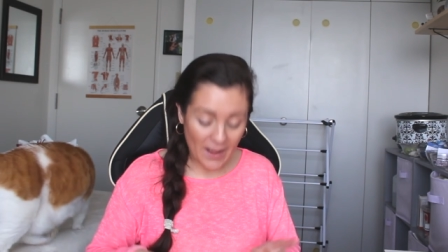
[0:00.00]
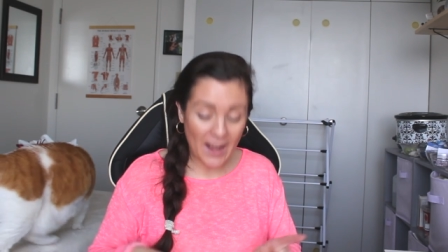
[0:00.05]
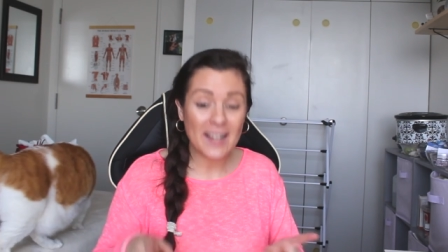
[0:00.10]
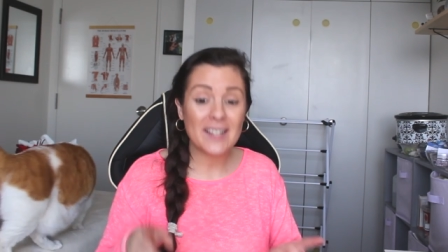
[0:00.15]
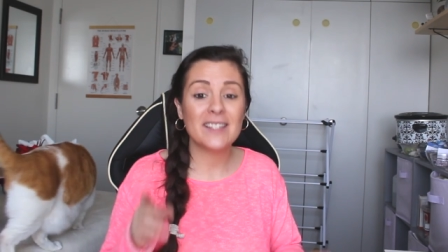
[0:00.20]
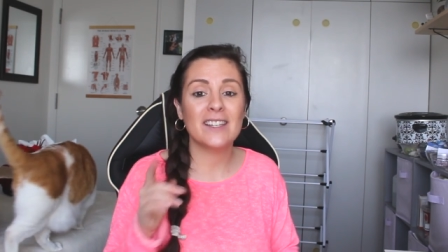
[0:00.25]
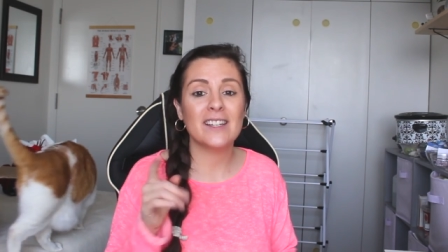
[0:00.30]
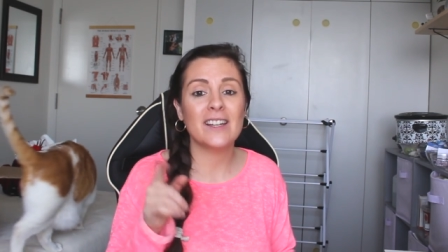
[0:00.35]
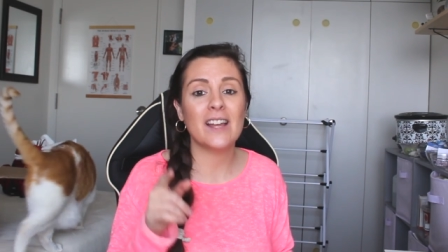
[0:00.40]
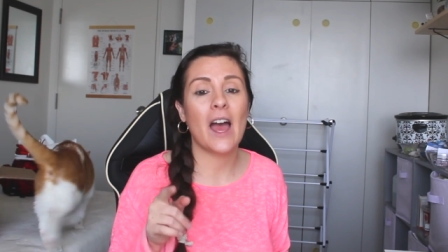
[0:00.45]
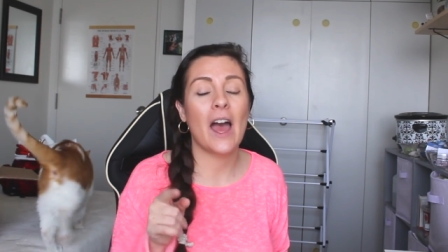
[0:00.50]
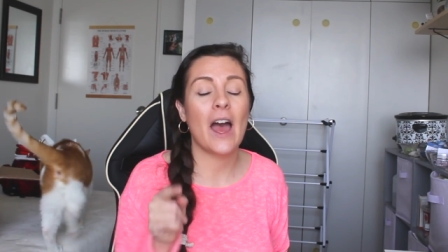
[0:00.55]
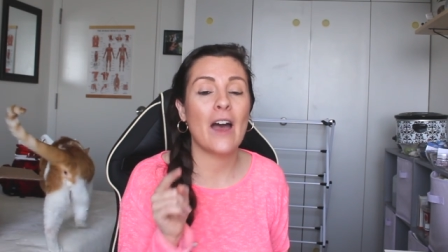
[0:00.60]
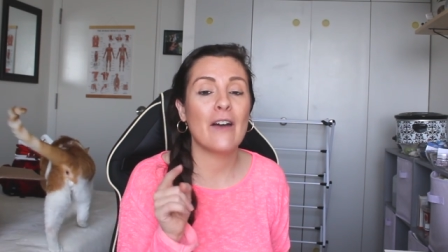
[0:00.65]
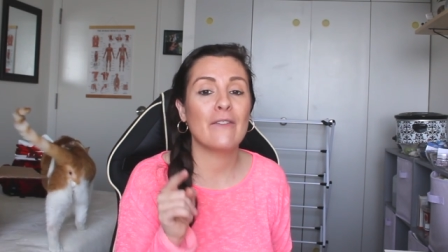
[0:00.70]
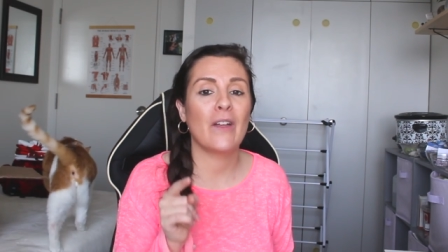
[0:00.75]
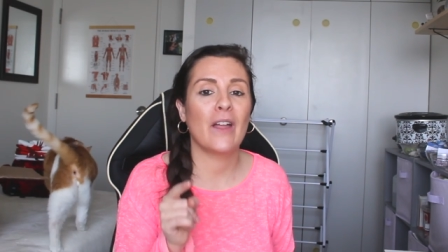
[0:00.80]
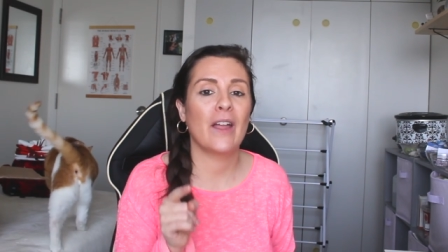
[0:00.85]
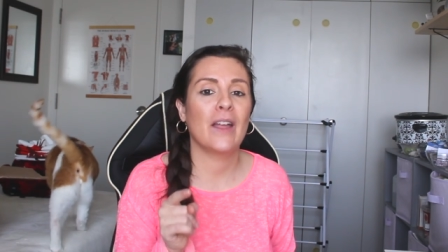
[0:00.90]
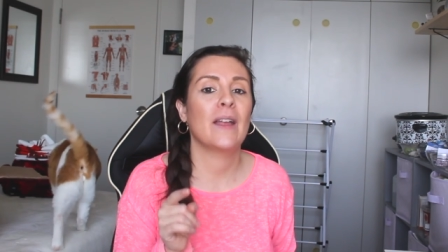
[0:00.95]
I did
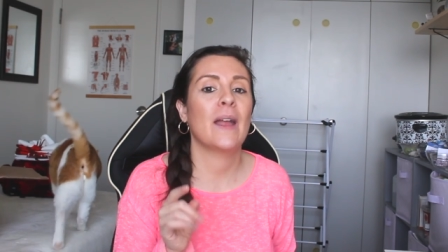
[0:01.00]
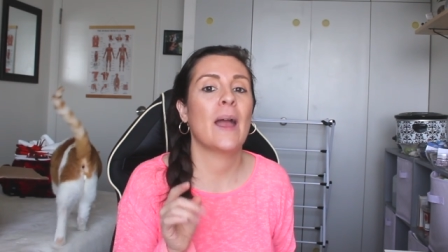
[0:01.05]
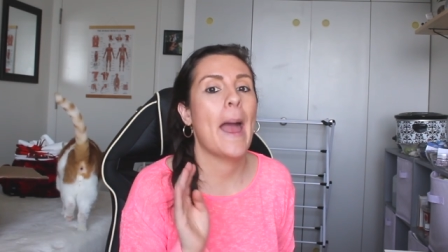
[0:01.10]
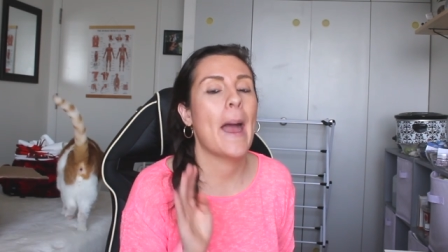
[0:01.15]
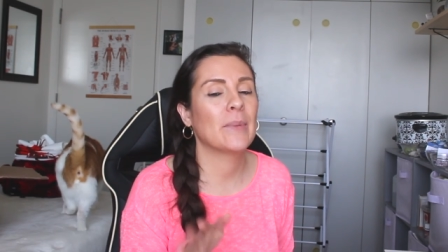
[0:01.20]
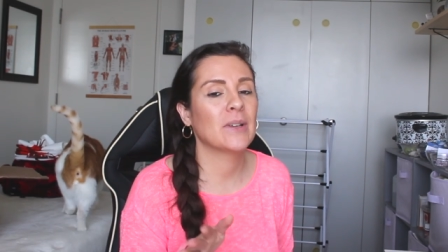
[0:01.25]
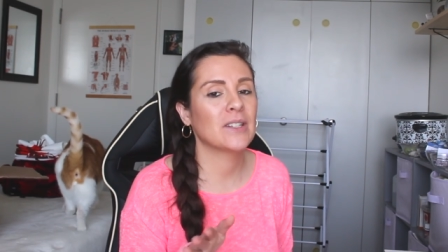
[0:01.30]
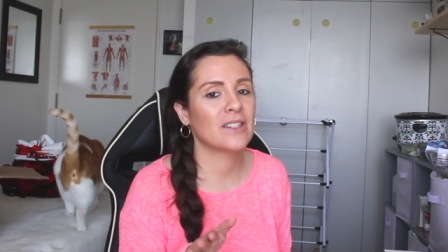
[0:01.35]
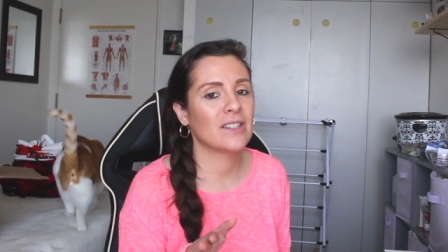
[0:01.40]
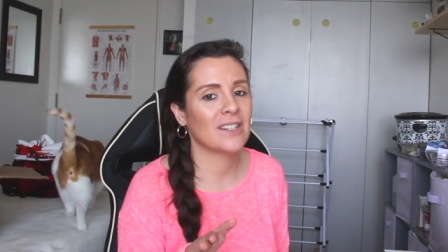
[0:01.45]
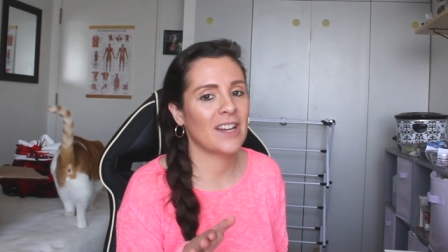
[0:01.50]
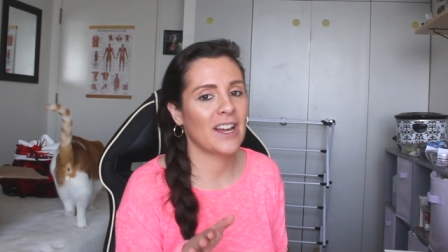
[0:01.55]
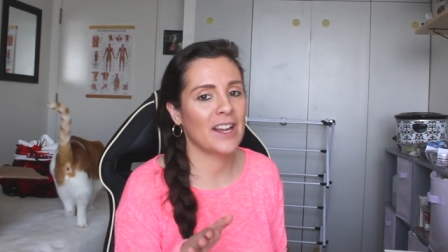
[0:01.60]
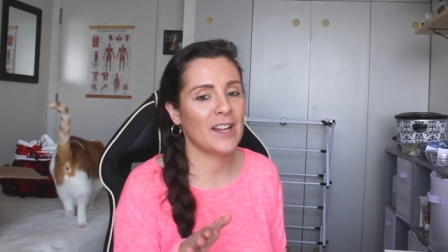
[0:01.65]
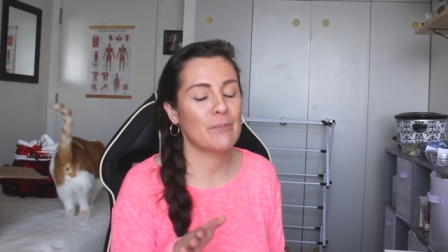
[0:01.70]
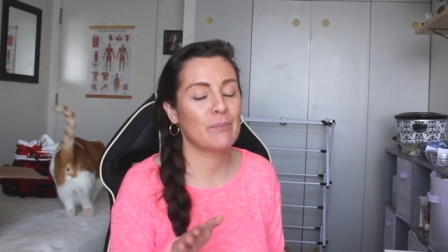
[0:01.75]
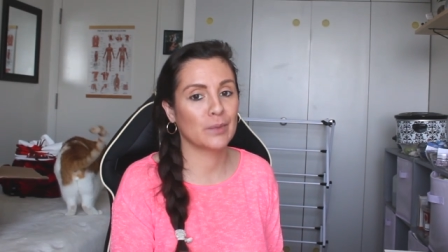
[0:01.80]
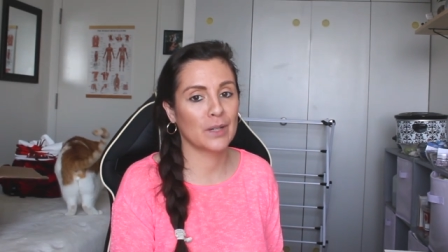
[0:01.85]
have a Amazonite